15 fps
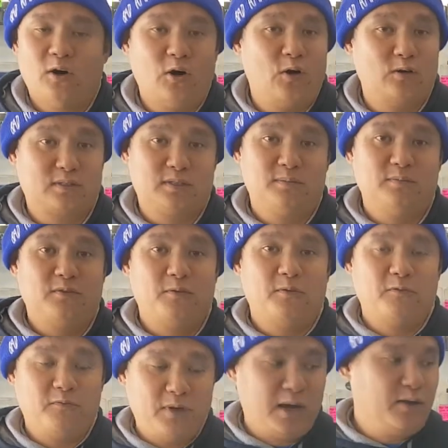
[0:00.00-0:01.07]
Awesome.
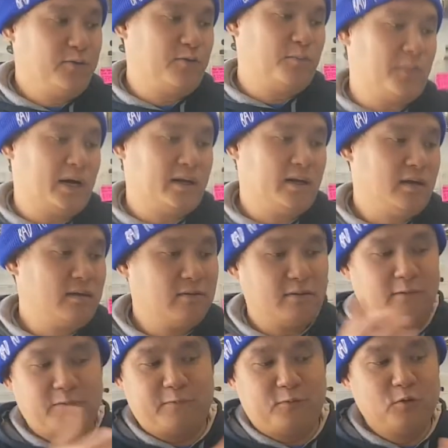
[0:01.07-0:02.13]
Value for money,
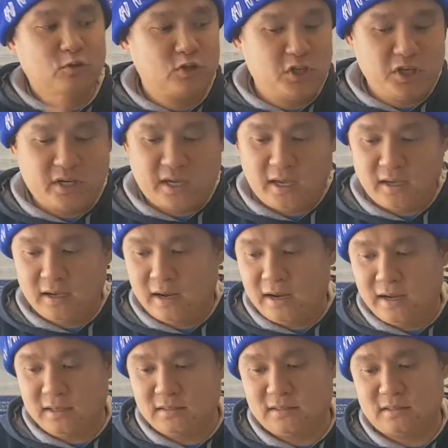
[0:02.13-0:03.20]
full GK
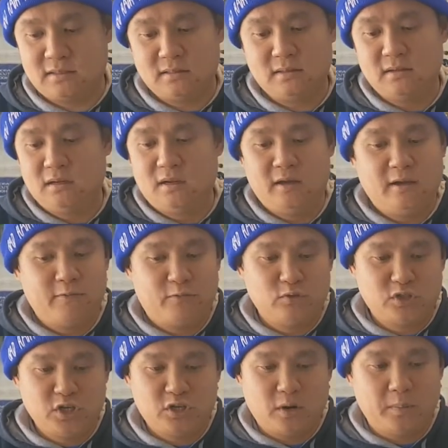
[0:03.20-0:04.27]
guides,
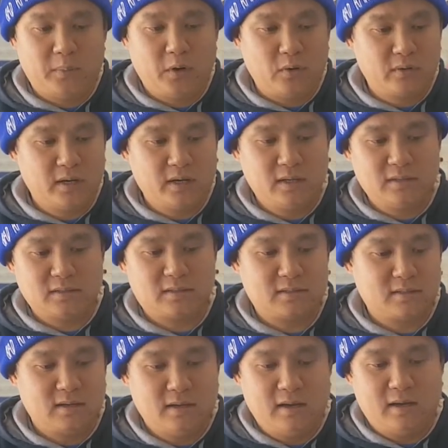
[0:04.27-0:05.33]
Fuji components,
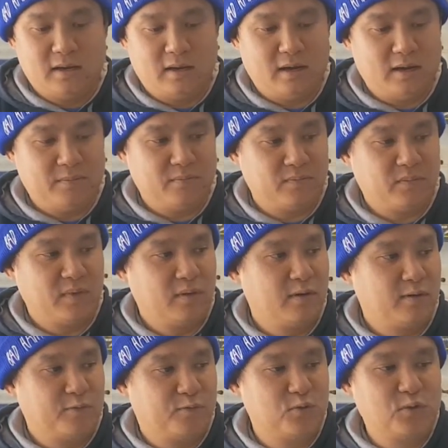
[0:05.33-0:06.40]

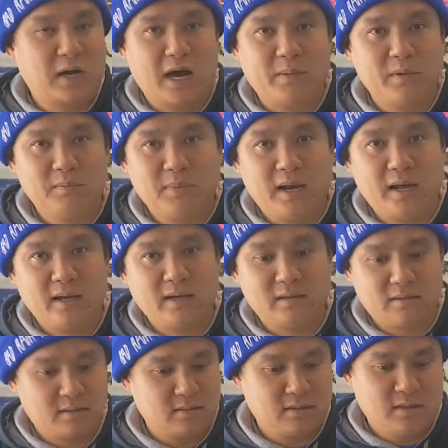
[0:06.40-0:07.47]
full carbon blank,
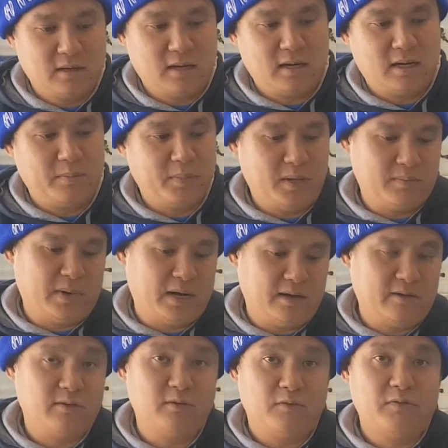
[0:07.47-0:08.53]
made
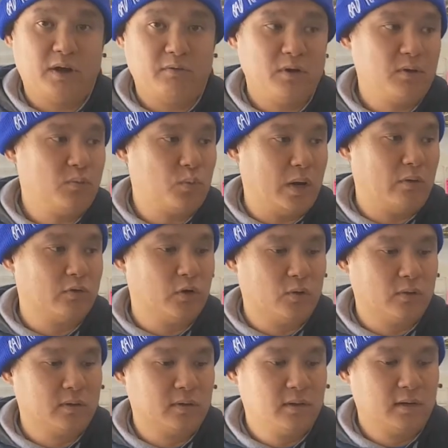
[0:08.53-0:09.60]
by a very
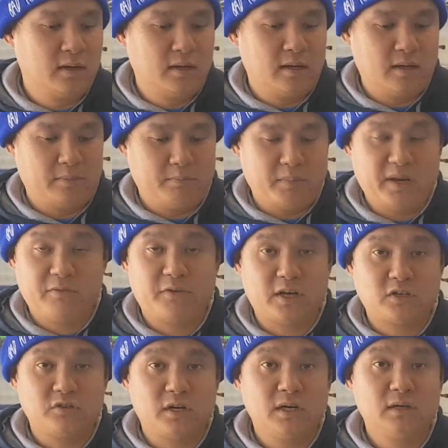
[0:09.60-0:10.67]
well-known
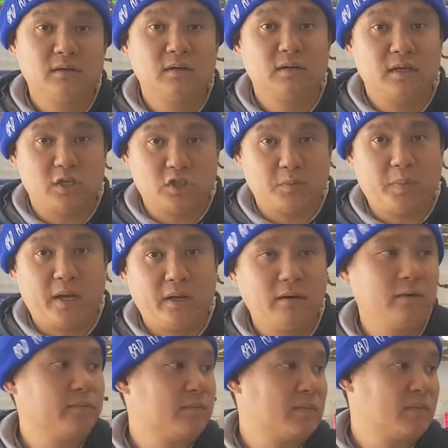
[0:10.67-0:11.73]
manufacturer in
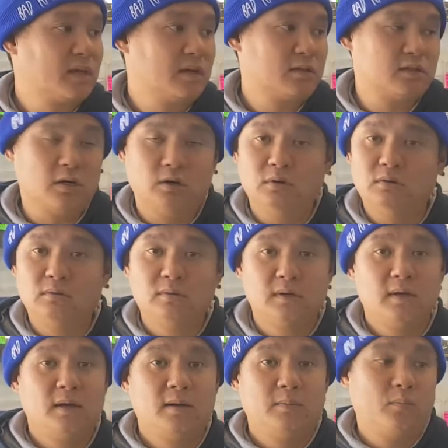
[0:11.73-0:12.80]
Japan. So
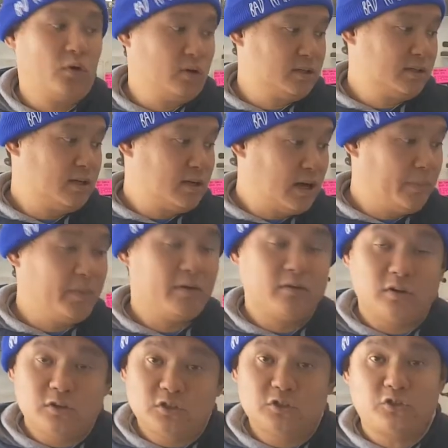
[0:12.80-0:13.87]
boys, come
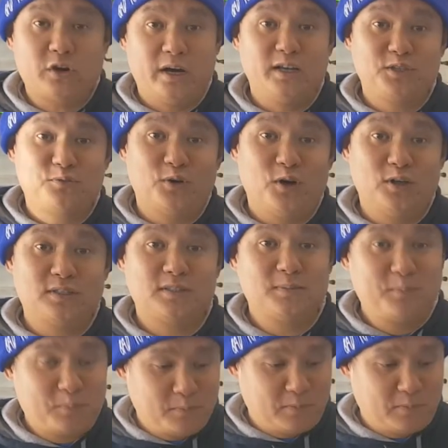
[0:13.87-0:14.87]
and try these rods,